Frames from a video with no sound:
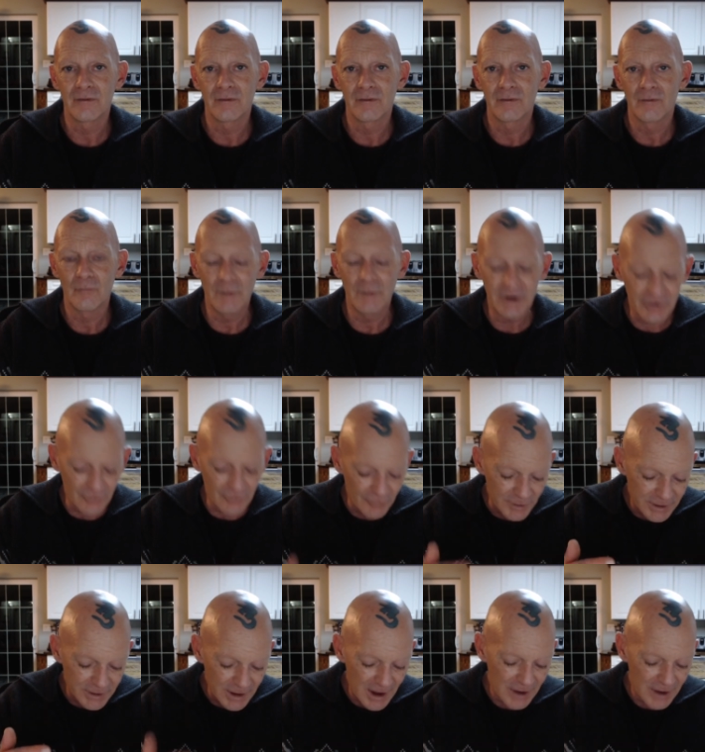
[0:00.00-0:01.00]
We
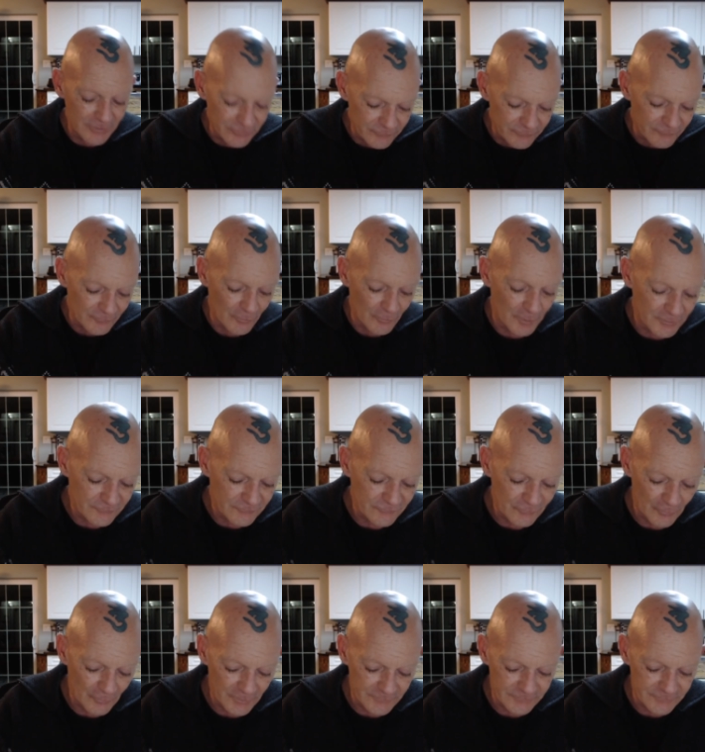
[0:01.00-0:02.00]
create through our
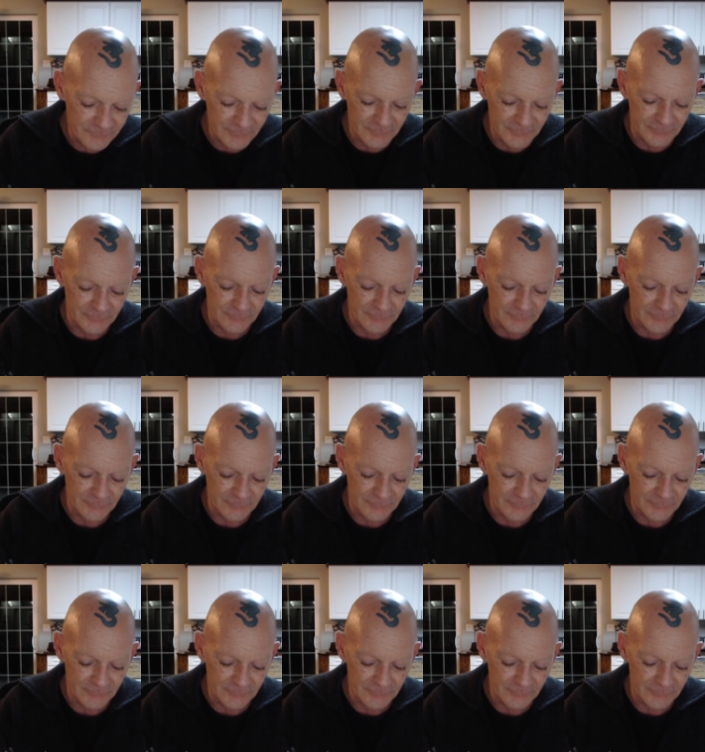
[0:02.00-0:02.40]
choices